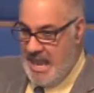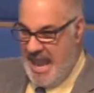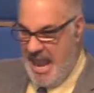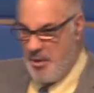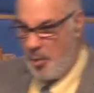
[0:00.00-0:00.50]

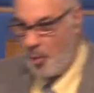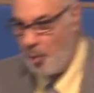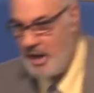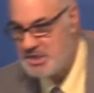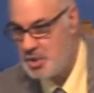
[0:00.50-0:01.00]

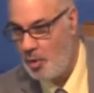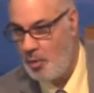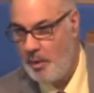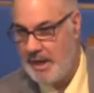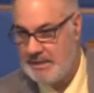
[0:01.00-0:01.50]
and
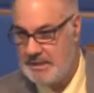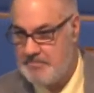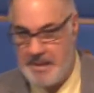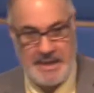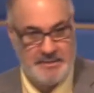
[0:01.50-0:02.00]

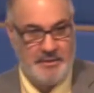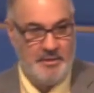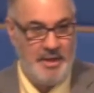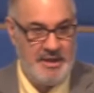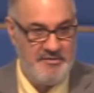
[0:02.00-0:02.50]
resurrected back to
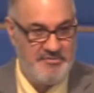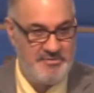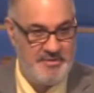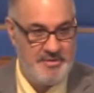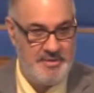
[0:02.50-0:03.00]
life.